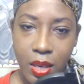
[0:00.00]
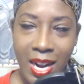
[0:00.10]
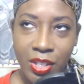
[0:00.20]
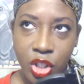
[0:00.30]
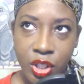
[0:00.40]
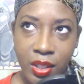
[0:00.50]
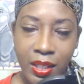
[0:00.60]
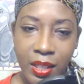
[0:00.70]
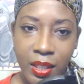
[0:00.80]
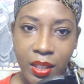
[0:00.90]
I just
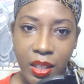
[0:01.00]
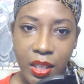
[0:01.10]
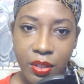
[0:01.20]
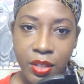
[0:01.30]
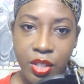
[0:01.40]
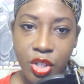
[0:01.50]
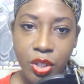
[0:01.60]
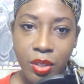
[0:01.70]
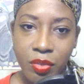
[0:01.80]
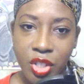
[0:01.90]
think they should
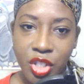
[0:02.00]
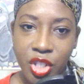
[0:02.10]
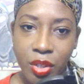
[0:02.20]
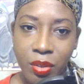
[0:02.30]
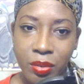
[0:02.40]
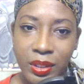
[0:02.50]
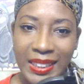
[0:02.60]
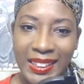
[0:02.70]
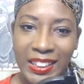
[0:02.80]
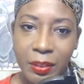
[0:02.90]
have just shown a
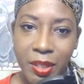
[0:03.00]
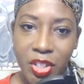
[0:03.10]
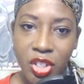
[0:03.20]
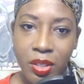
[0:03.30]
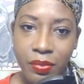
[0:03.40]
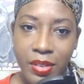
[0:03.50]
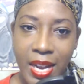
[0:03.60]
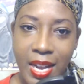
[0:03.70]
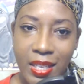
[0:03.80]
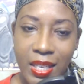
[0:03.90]
smidget of
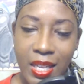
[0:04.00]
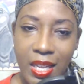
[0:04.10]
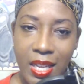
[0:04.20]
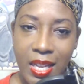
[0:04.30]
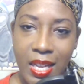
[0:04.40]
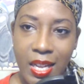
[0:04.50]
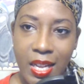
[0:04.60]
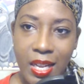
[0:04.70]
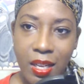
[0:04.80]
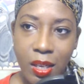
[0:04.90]
that.
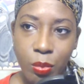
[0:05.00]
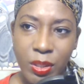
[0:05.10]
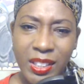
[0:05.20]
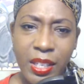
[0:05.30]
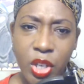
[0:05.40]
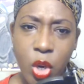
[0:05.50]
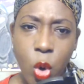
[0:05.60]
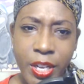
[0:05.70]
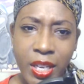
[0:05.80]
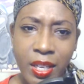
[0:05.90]
We see
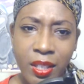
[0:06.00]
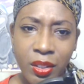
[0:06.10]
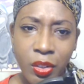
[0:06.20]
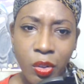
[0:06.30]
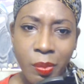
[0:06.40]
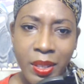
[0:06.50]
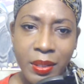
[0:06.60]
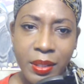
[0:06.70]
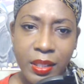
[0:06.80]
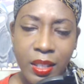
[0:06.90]
Okoye a little bit.
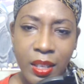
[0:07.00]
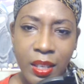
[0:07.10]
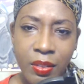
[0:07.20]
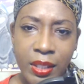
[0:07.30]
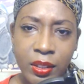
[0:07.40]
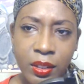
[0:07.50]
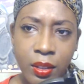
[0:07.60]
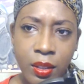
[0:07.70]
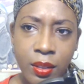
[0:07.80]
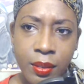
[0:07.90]
That's
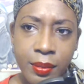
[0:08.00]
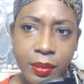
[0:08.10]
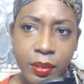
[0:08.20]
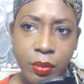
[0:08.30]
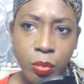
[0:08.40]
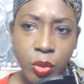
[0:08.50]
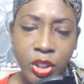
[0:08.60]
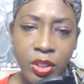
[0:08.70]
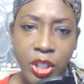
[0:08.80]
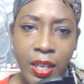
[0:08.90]

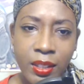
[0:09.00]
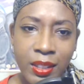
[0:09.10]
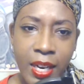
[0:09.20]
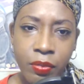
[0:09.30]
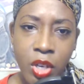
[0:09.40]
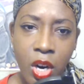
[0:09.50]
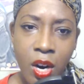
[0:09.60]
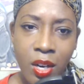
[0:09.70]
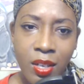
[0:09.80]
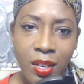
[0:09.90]
T'Challa's head of
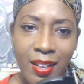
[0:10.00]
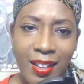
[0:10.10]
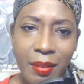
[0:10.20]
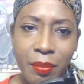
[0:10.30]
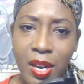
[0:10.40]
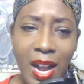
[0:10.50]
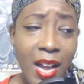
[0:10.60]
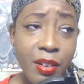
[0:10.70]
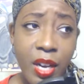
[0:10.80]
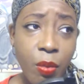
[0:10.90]
guard, but
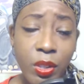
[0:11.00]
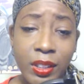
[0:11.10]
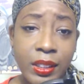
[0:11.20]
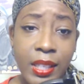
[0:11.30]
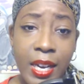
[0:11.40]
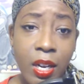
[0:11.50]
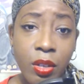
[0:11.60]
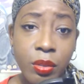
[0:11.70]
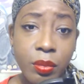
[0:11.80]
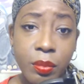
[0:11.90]
I want to see
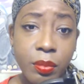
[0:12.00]
how